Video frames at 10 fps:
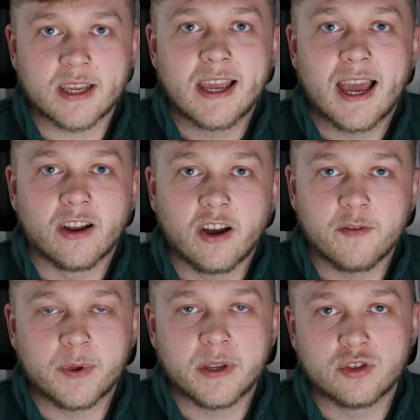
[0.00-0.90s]
And I've
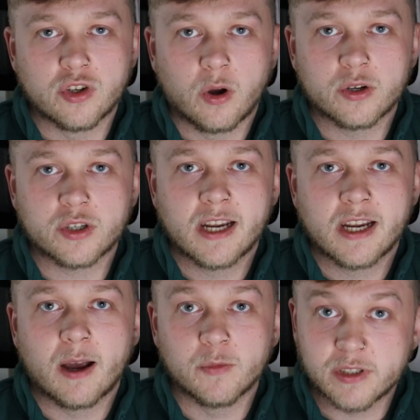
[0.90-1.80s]
been Josh, and
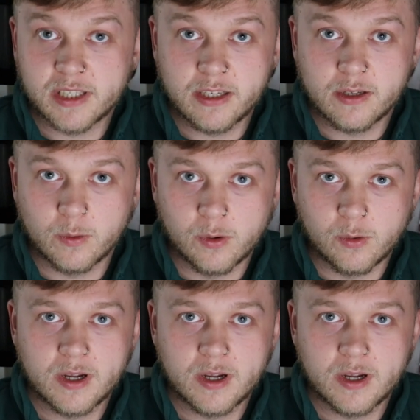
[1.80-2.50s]
we'll see you all